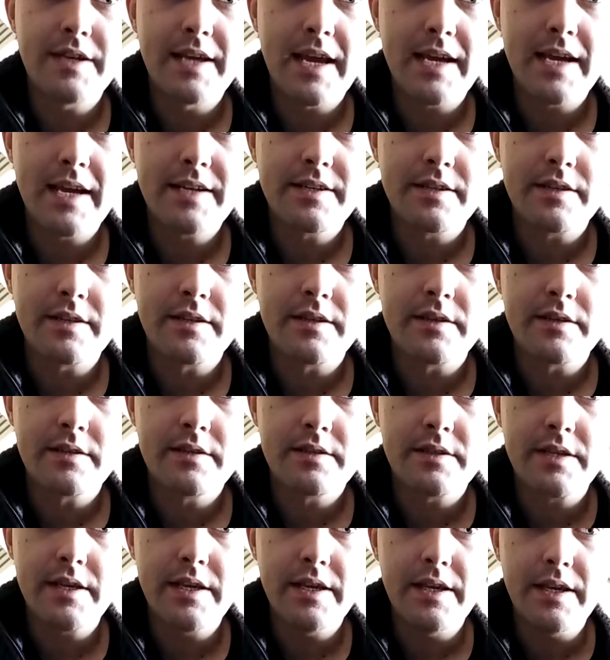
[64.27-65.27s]
get to the
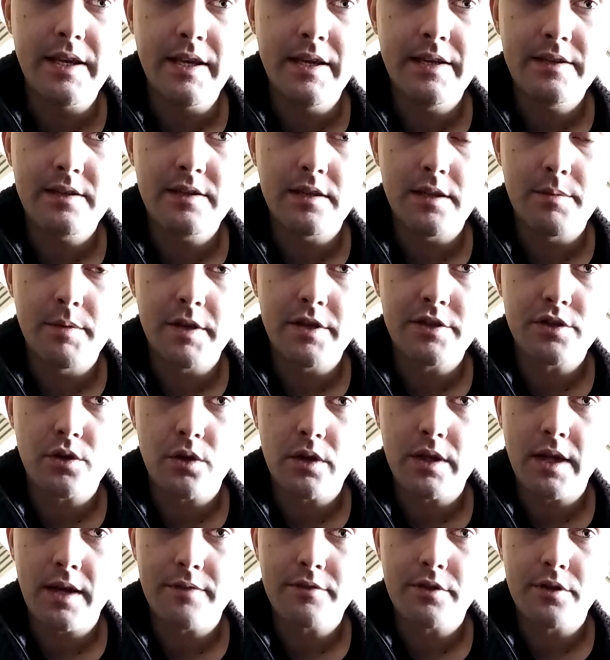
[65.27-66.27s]
C easily because
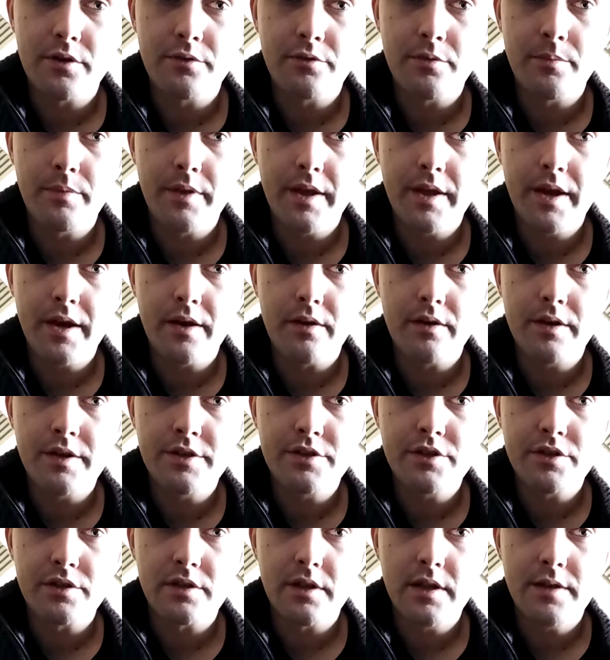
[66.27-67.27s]
all you have to do from there is
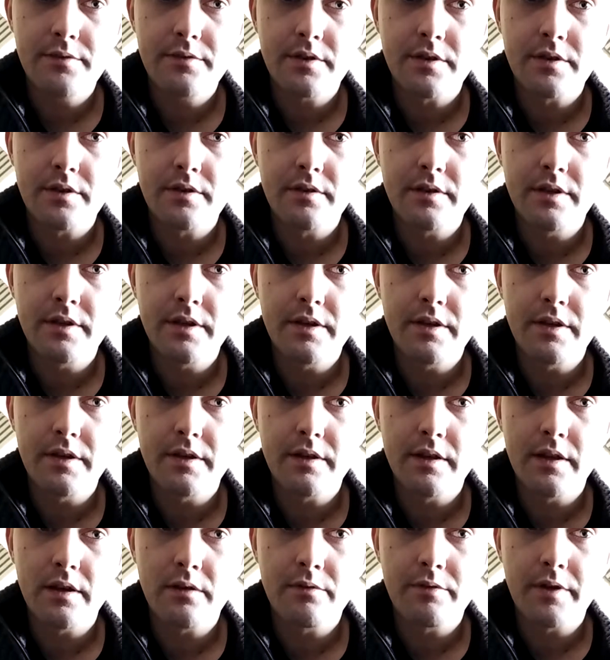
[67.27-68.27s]
just lift the
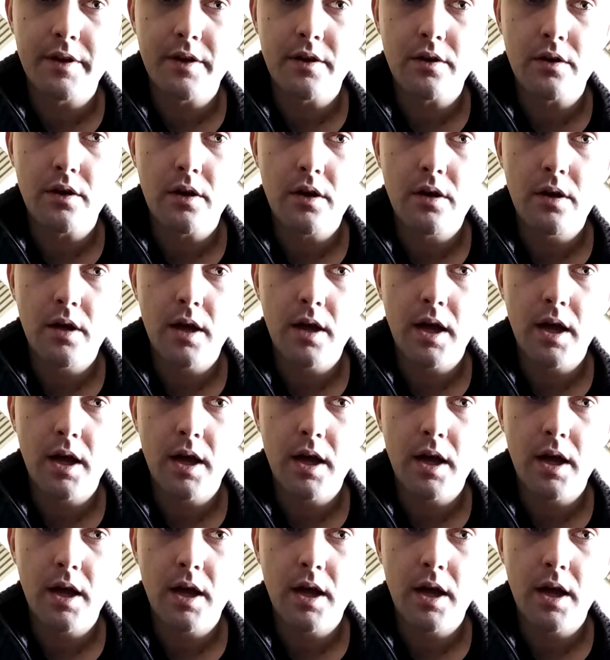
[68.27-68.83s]
little finger